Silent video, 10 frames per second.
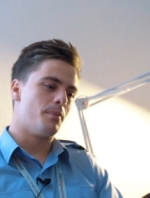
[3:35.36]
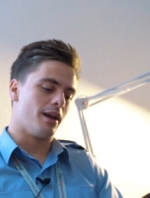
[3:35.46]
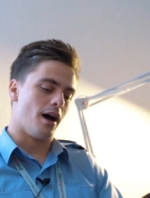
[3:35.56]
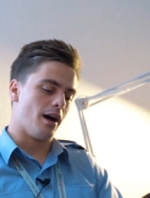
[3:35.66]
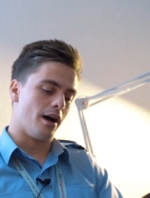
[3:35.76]

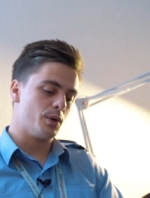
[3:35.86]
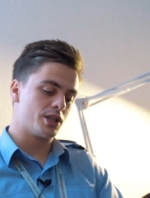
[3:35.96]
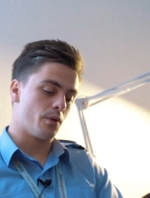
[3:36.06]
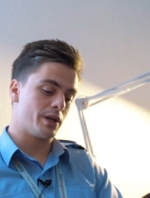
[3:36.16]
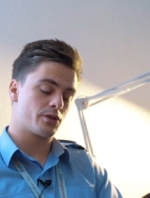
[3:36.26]
But I, I
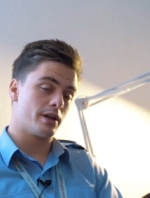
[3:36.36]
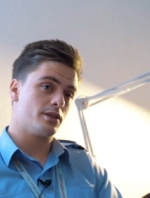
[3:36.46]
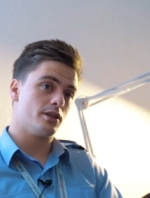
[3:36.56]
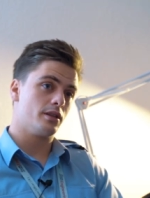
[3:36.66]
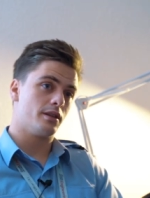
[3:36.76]
wish I went
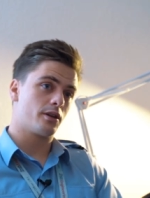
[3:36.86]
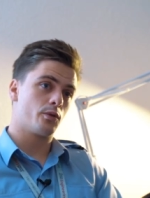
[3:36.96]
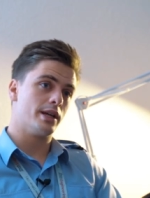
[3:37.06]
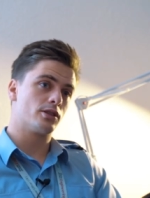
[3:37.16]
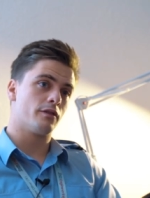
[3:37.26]
straight to the, the
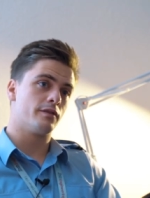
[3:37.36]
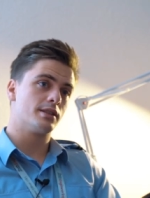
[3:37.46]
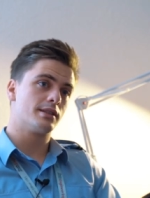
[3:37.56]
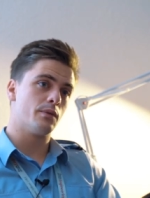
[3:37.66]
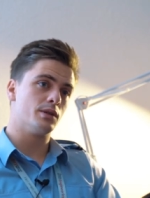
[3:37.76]
careers
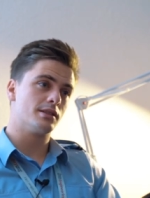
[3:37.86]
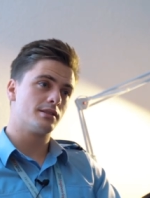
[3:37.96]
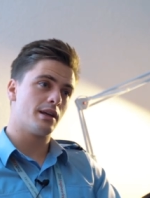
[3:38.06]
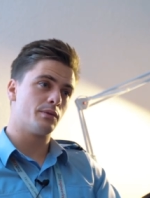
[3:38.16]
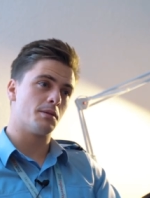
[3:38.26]
office. That
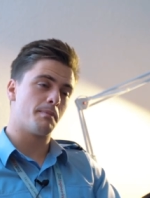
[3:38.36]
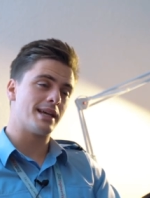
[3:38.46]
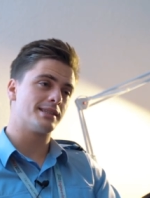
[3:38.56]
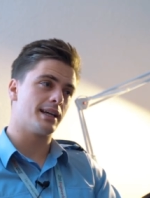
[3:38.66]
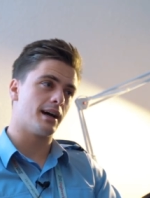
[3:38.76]
was, that was the
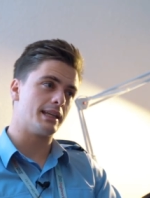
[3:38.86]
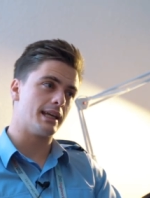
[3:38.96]
best thing I